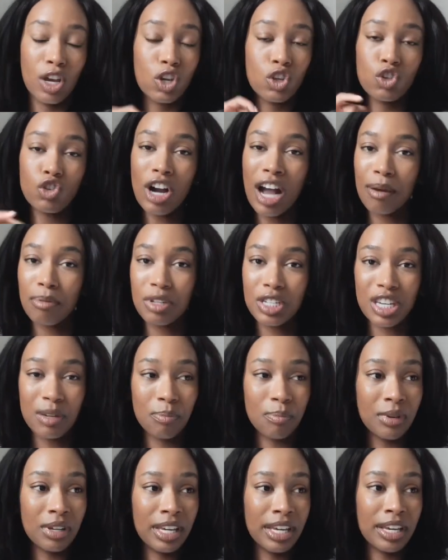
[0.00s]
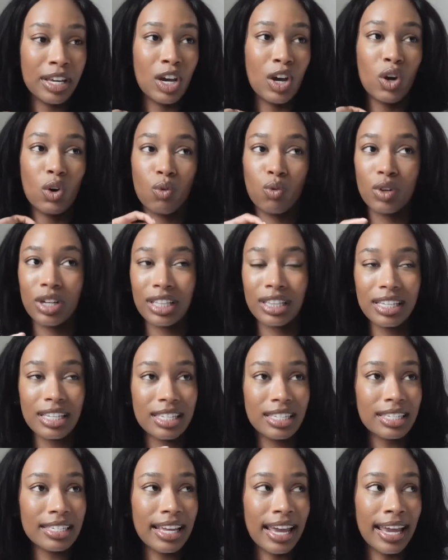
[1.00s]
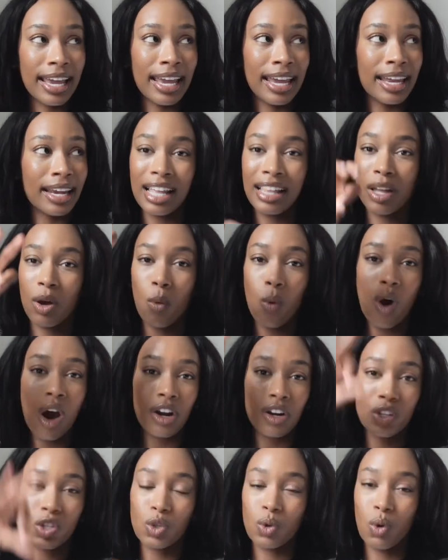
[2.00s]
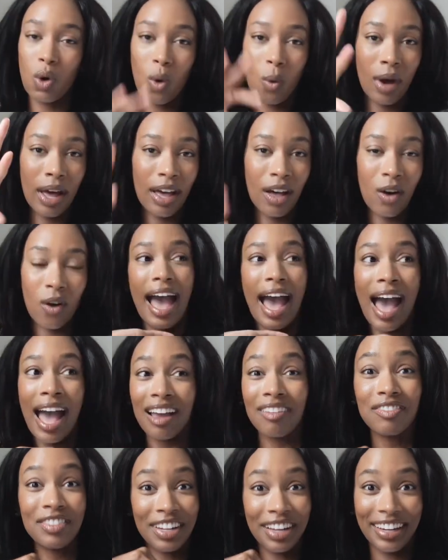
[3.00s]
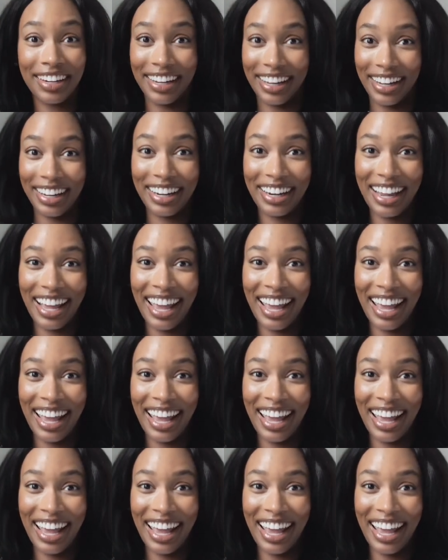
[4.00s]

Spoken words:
Drop shipping, real estate, selling water to a whale, I've done it.